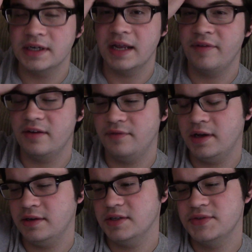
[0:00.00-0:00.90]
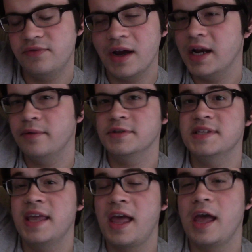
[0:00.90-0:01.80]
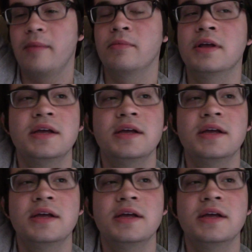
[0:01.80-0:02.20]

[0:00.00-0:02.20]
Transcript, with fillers: and I've had fun because Friday was the game,